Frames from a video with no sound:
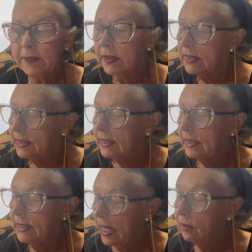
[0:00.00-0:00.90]
See,
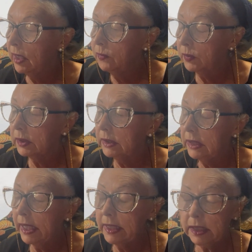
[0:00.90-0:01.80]
now I really
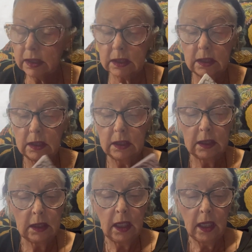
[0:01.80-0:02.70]
like it.
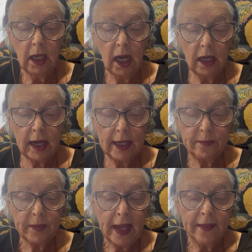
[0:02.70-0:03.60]
All right,
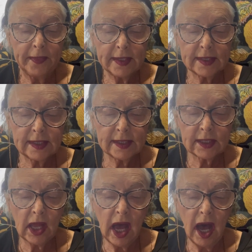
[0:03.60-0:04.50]
this is
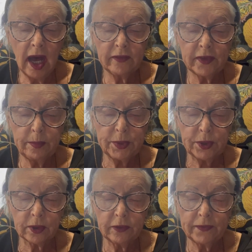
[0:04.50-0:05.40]
La Havre
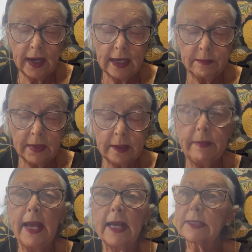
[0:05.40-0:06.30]
Purifying Mud
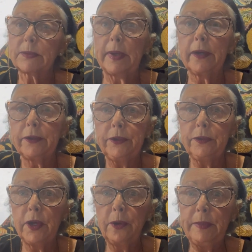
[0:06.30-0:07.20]
Mask. Well, you
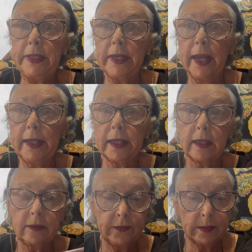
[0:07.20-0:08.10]
know me, I
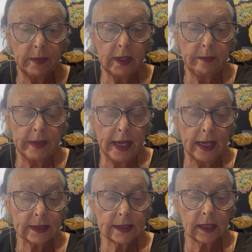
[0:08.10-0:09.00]
love the mud
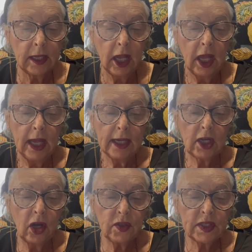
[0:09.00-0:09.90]
mask.
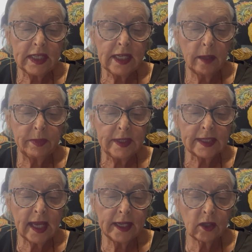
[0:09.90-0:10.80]
Cozying up
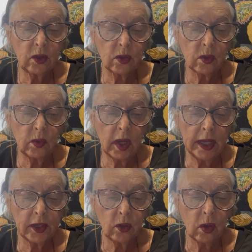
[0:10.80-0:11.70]
inside on
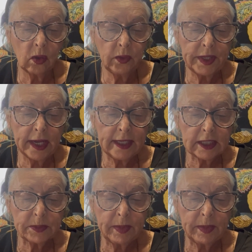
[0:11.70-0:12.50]
a cold night is